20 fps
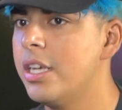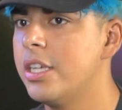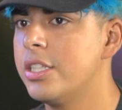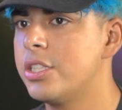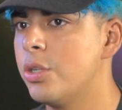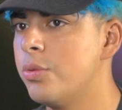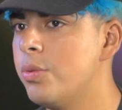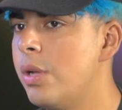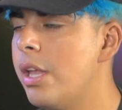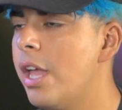
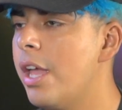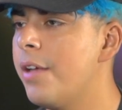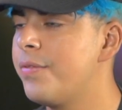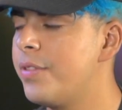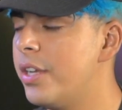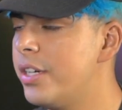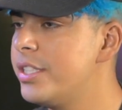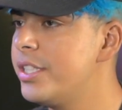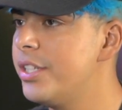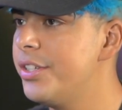So if
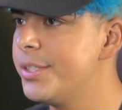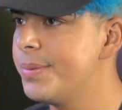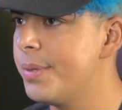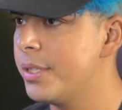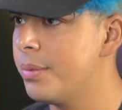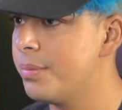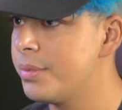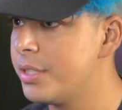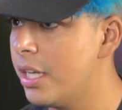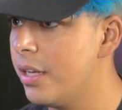they're serious about
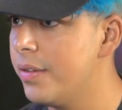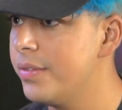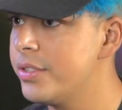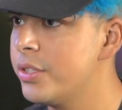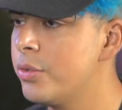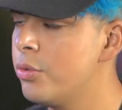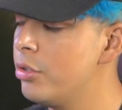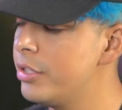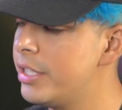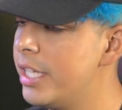themselves,
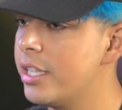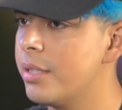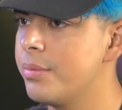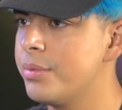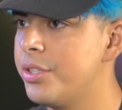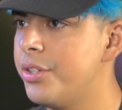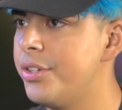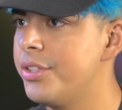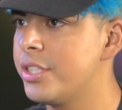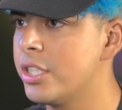we'll take them
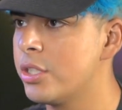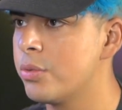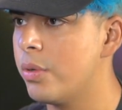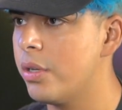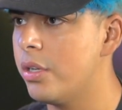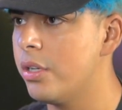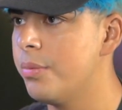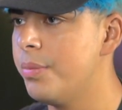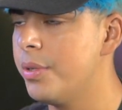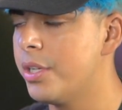serious as
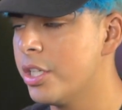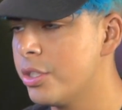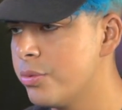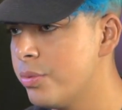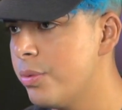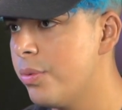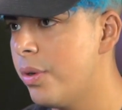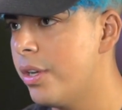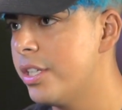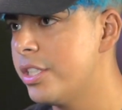well, because
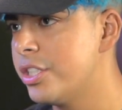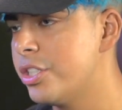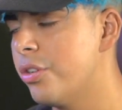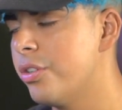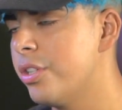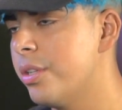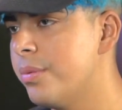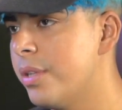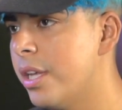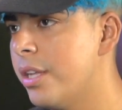we want to show
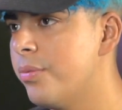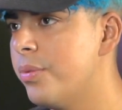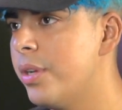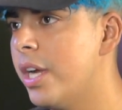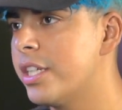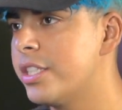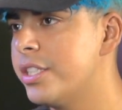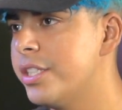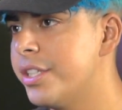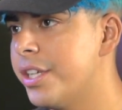them that we
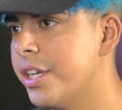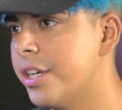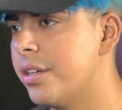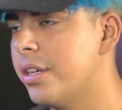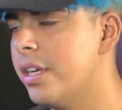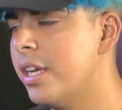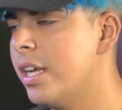actually care.